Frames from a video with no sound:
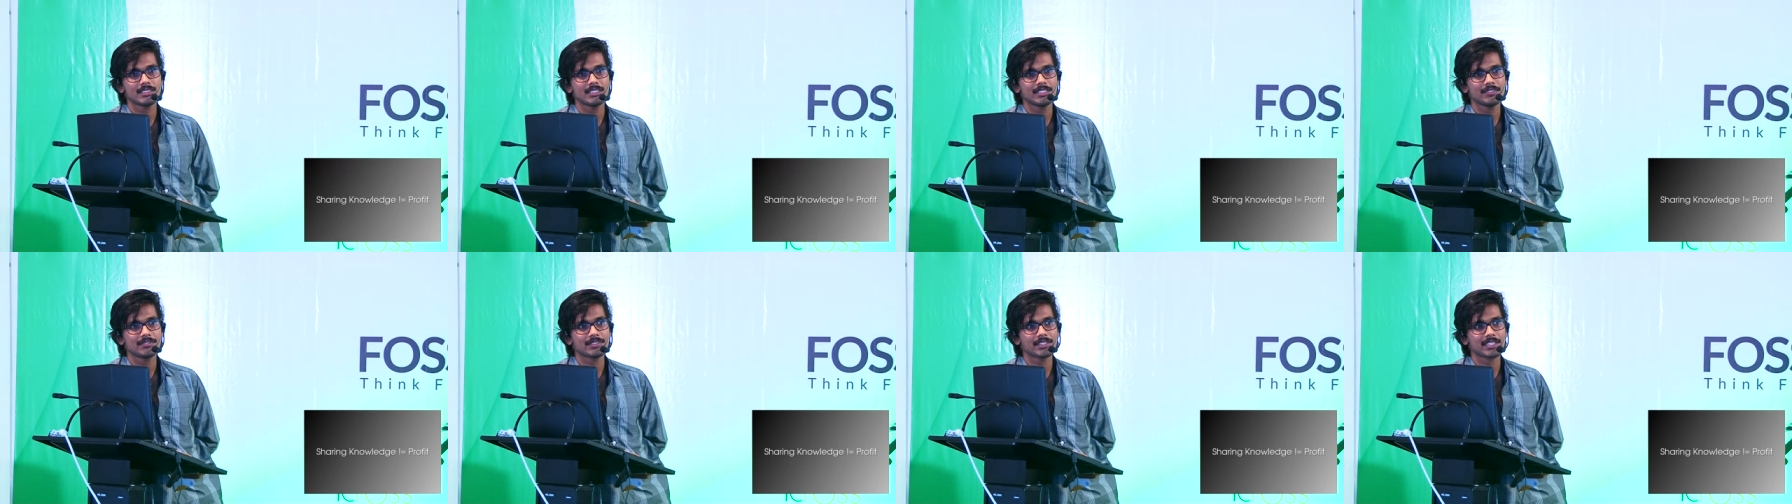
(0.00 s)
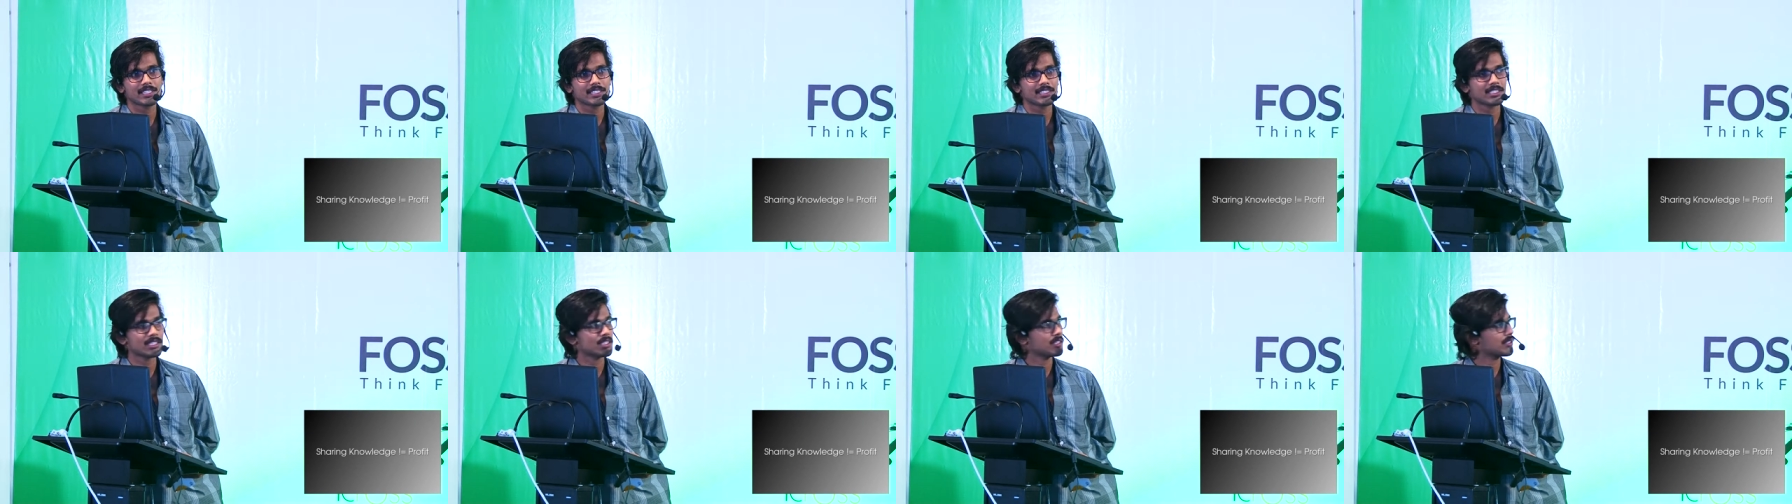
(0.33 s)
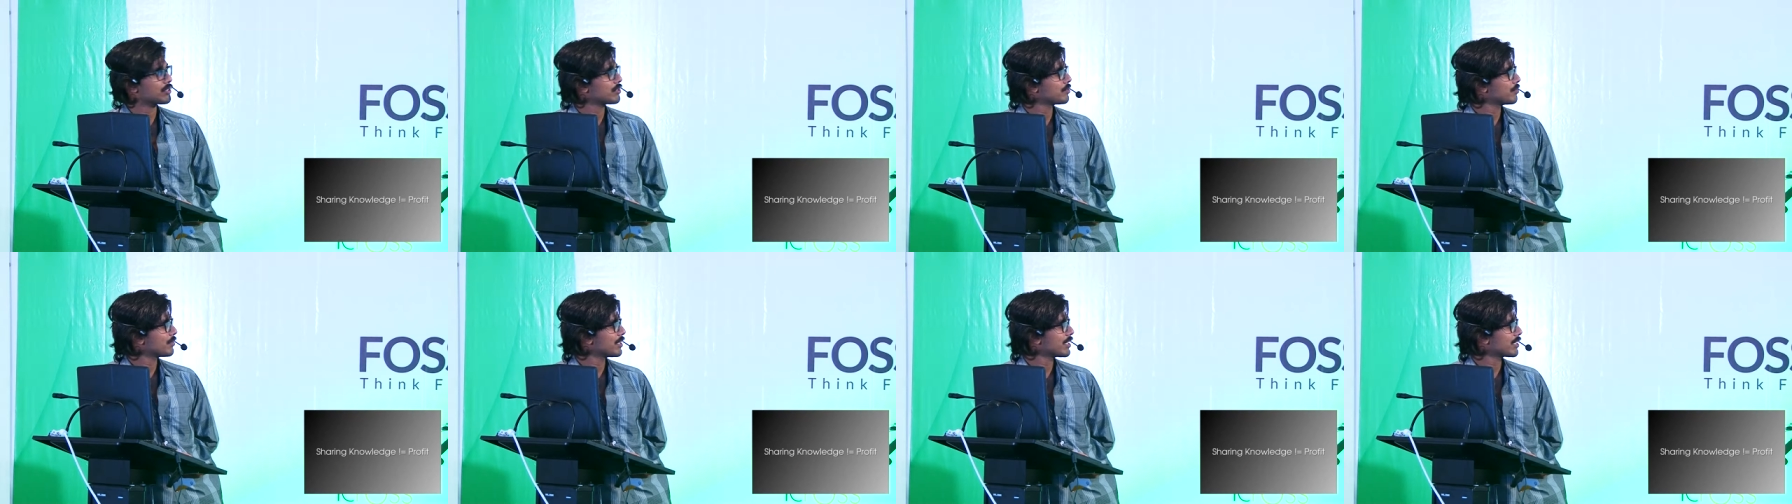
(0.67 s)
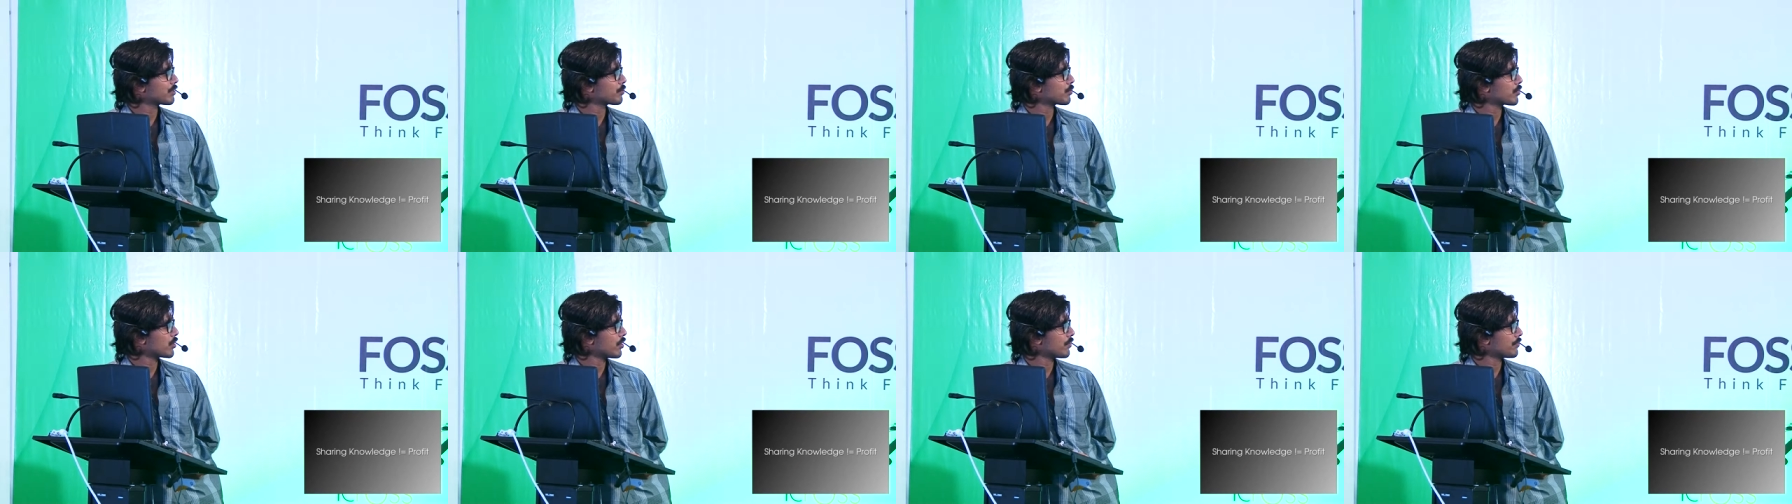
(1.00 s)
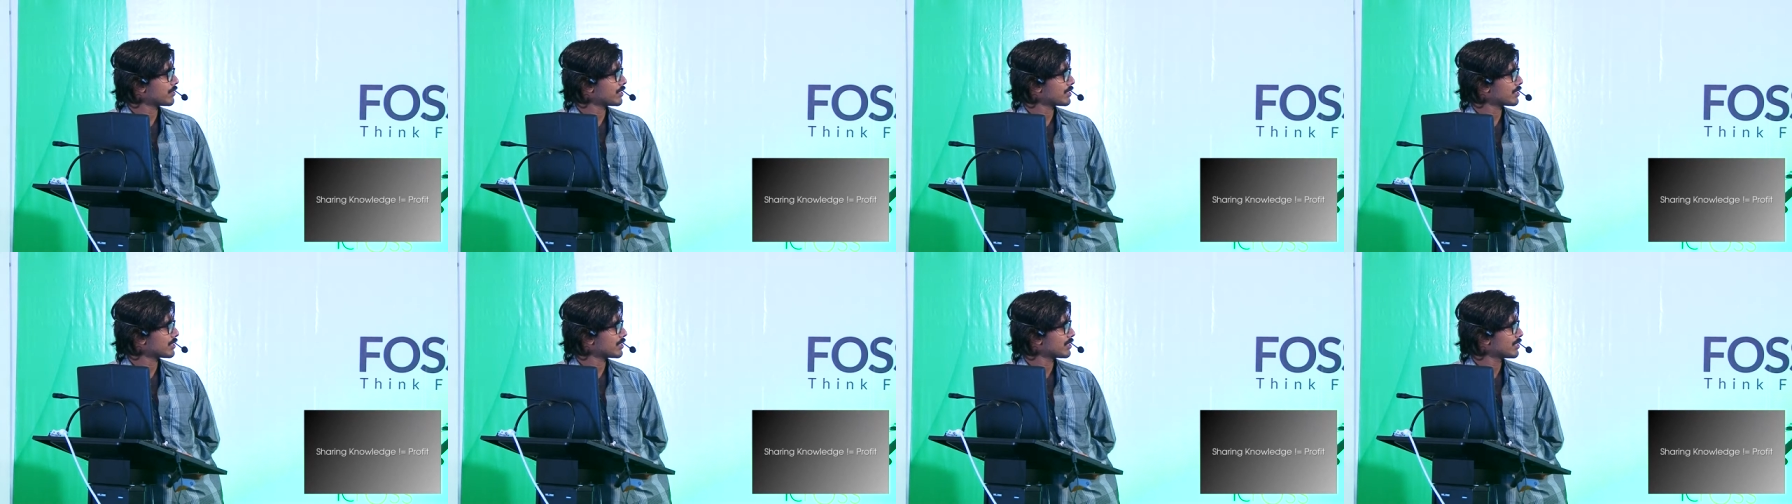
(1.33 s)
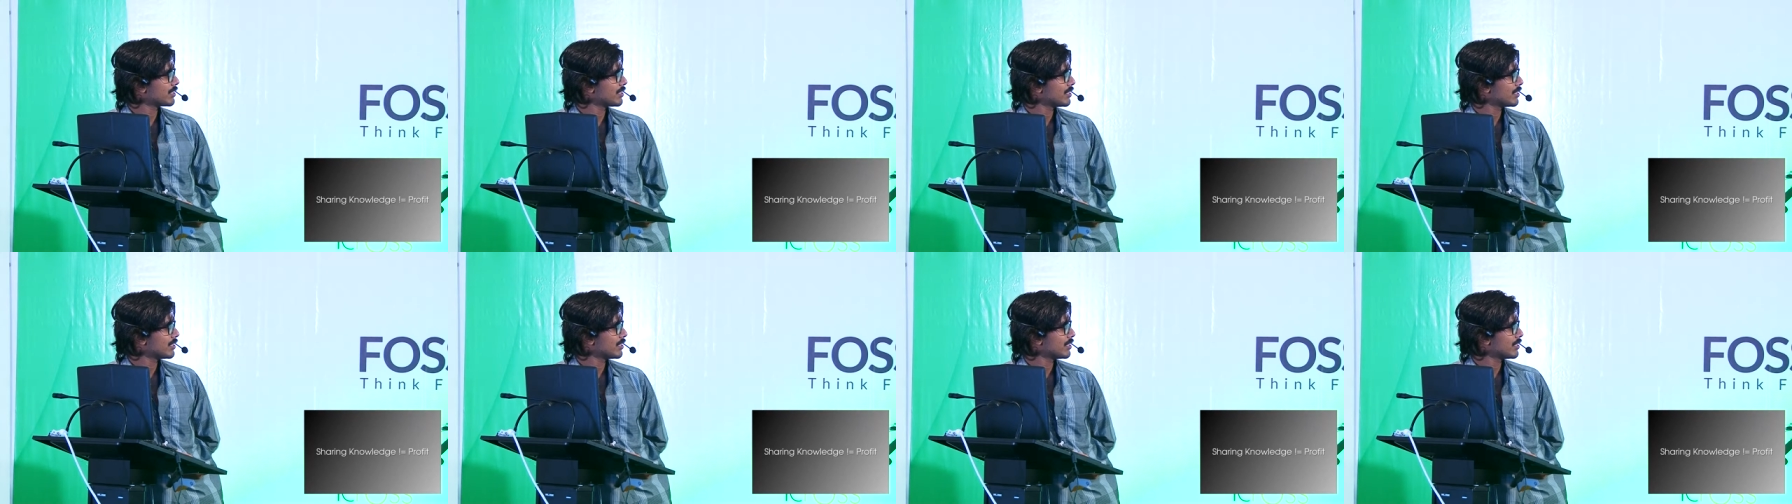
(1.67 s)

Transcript: difficult thing to make profit.